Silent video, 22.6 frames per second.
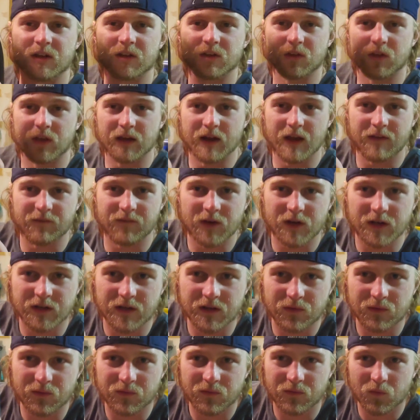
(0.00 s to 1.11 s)
You cannot very
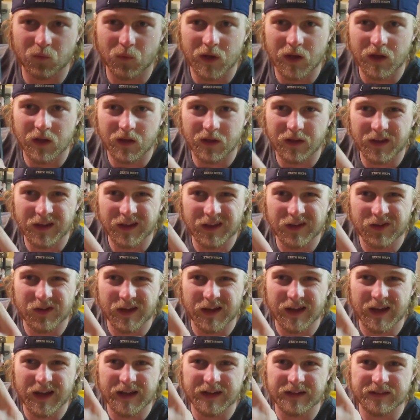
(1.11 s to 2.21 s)
well, you
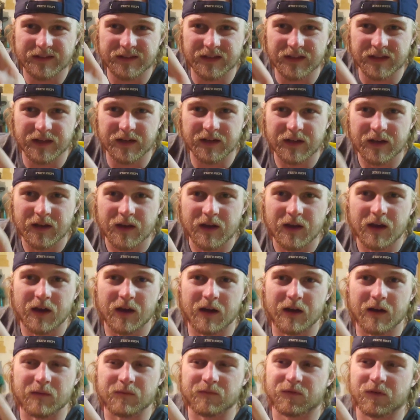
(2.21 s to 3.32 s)
can kind of see it
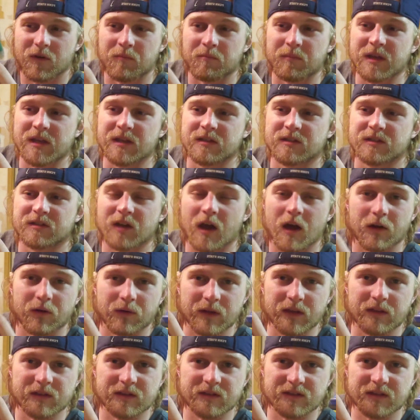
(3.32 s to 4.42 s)
um, from me
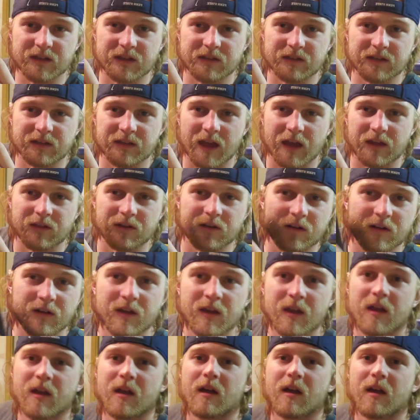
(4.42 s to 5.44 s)
soldering this thing together.